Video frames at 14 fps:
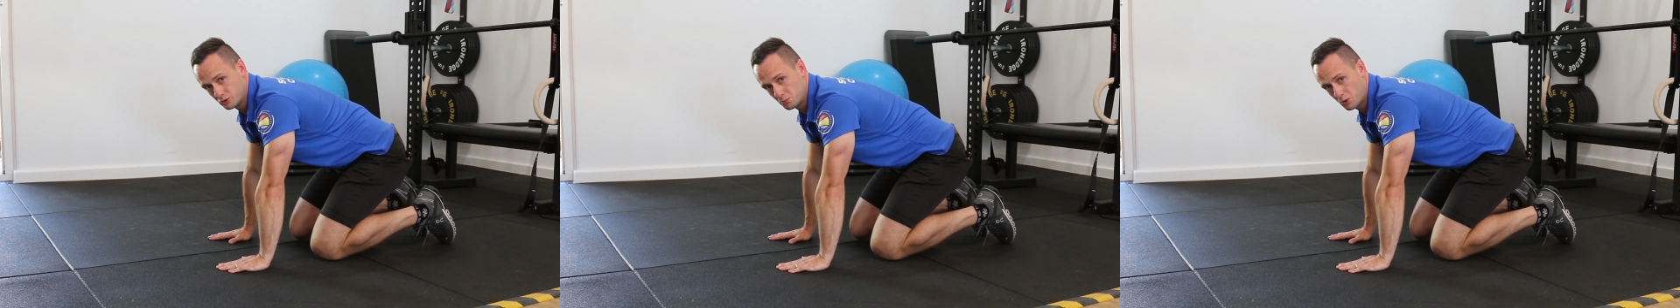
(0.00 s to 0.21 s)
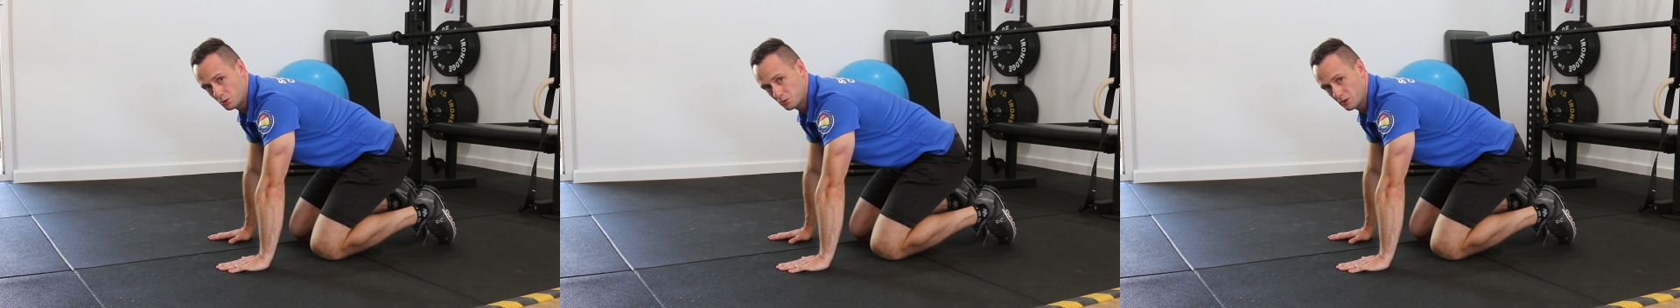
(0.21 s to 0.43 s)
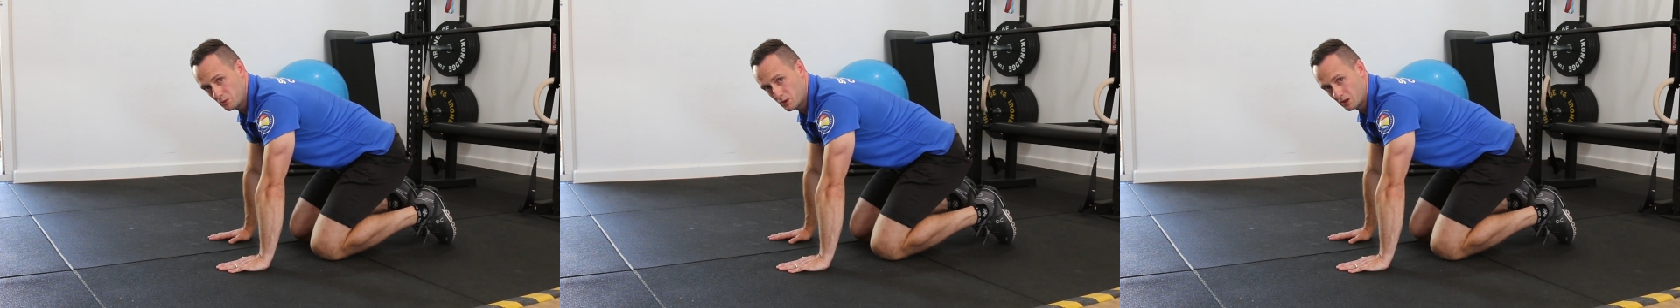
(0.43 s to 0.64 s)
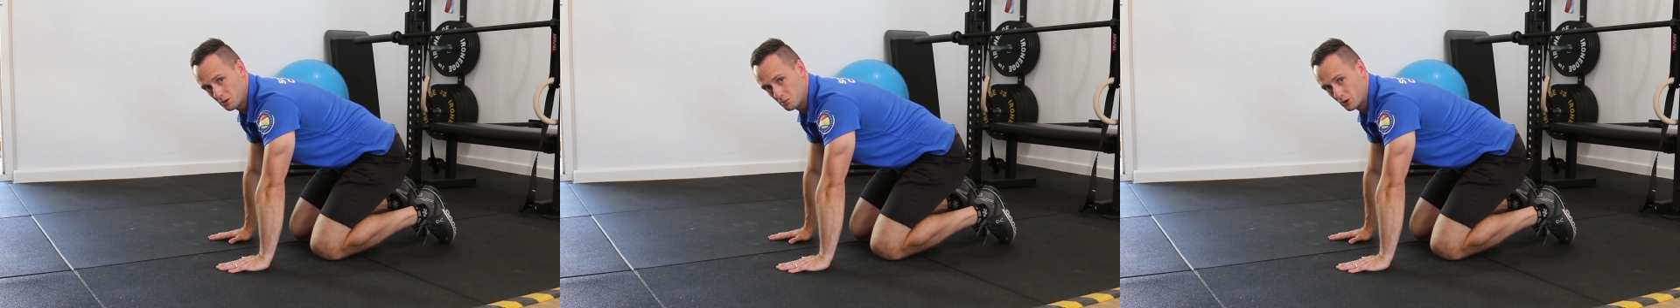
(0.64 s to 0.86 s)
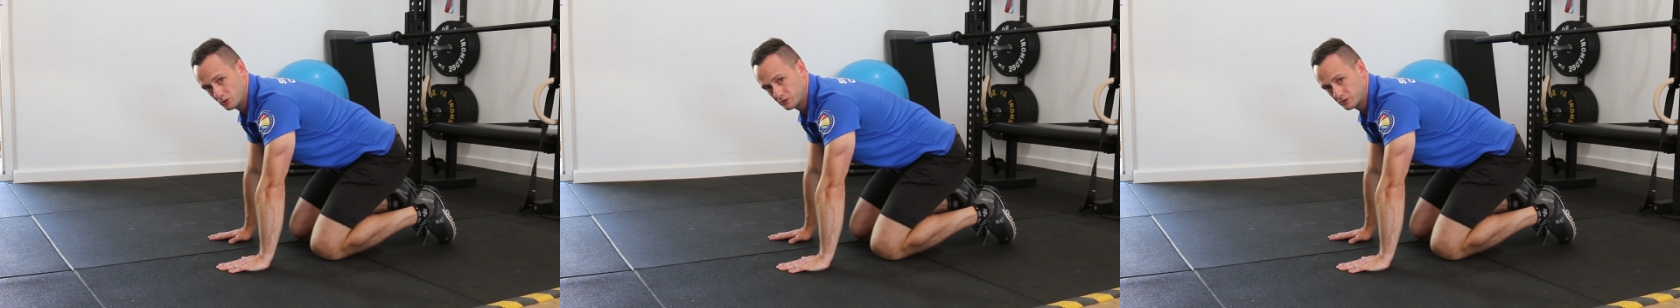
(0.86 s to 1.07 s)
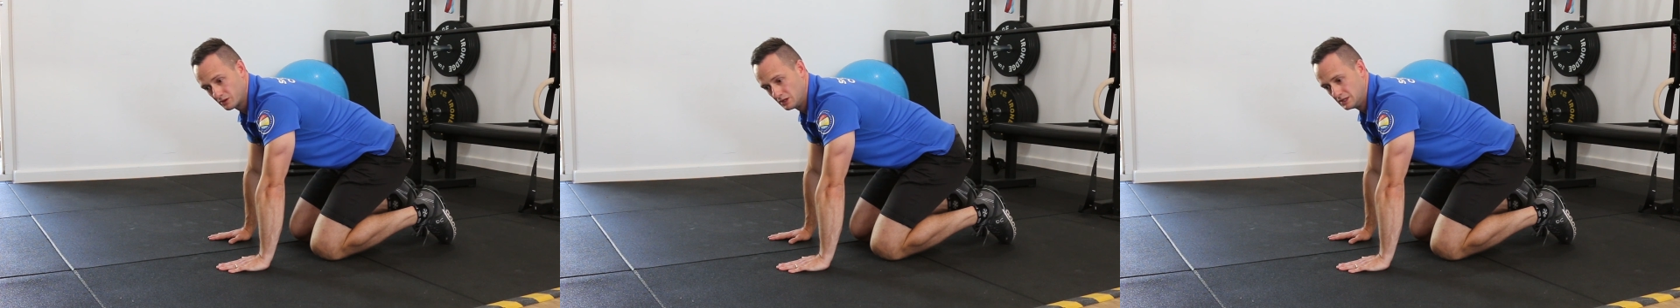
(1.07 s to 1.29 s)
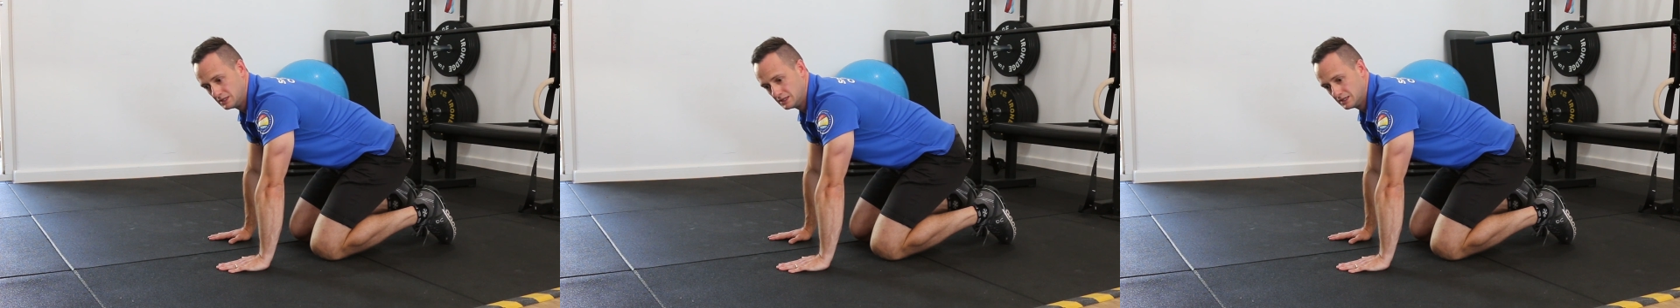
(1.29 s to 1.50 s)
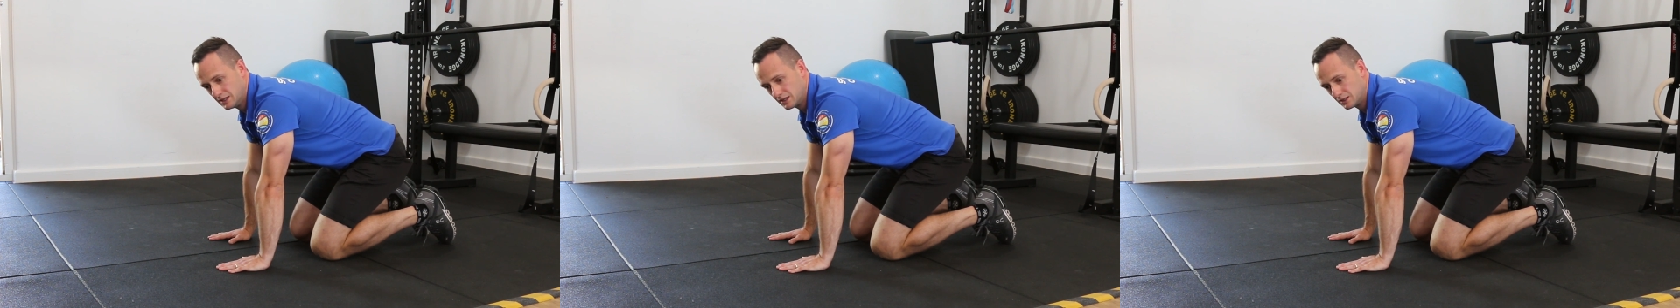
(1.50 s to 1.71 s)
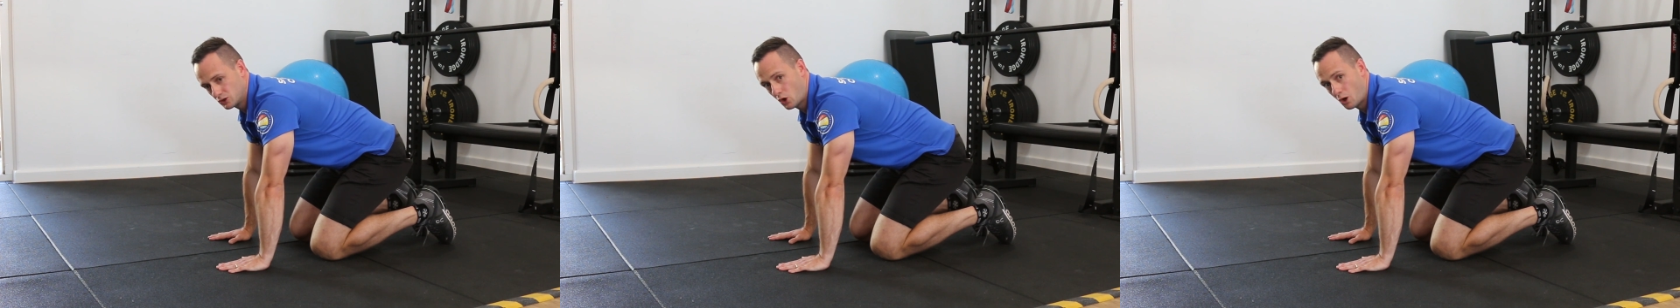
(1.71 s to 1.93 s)
So probably one of the most
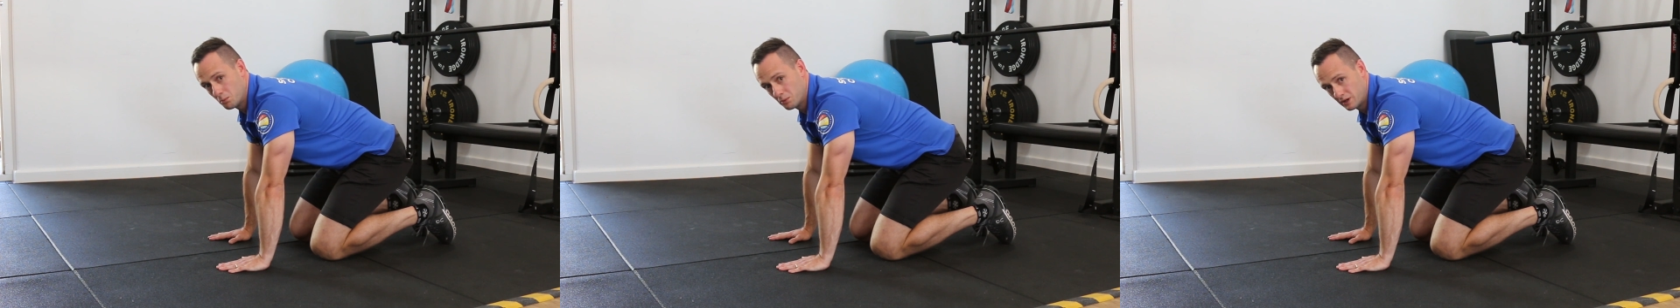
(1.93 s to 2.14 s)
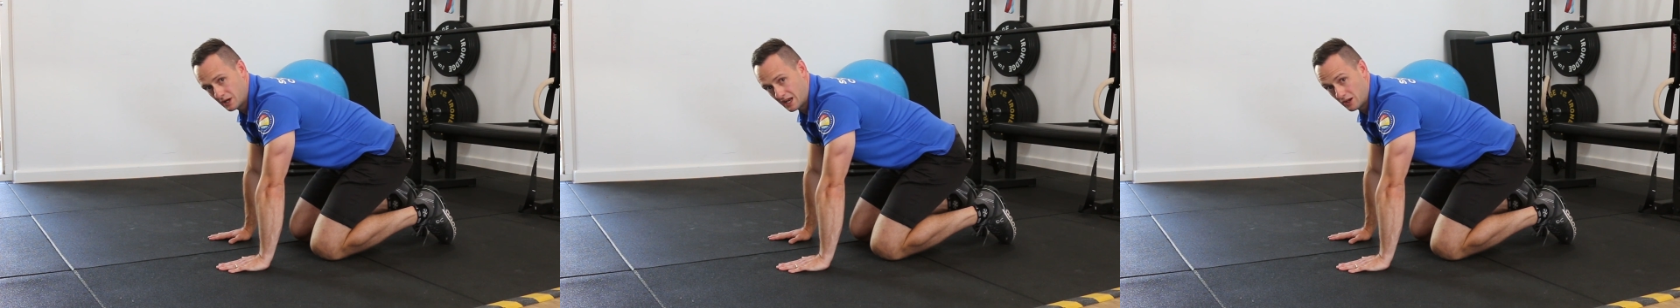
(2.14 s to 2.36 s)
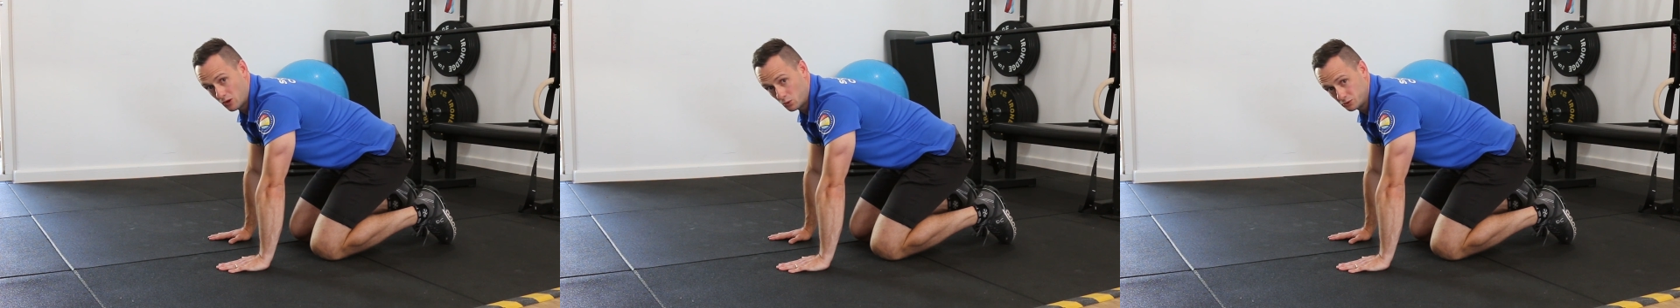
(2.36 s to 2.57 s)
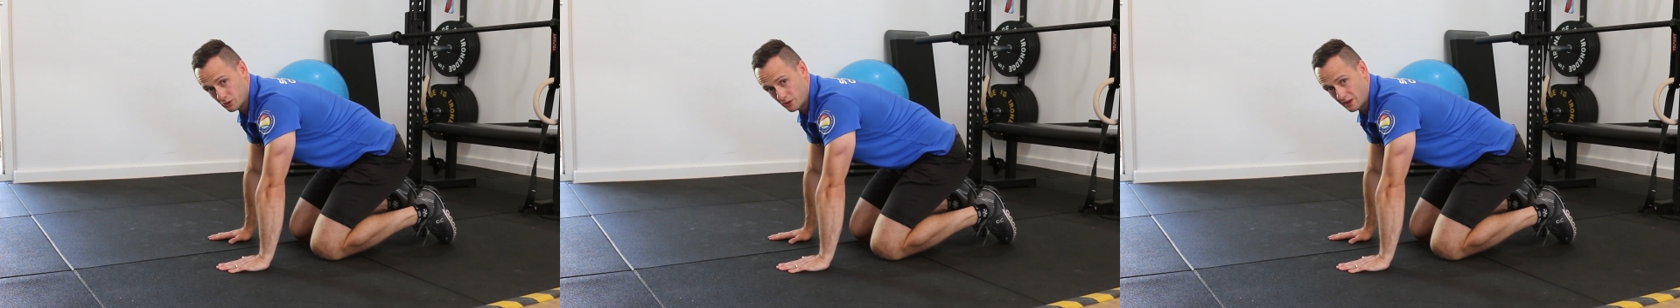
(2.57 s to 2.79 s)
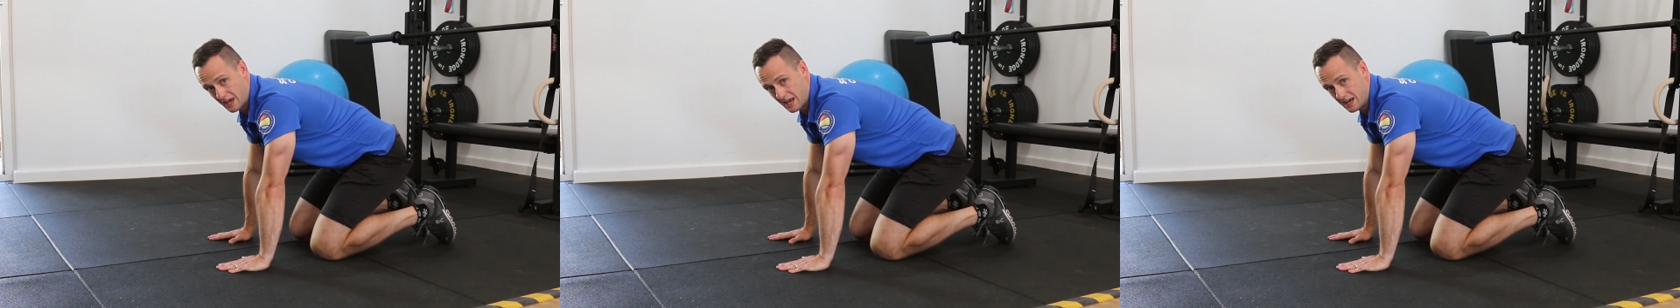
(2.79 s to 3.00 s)
common and also the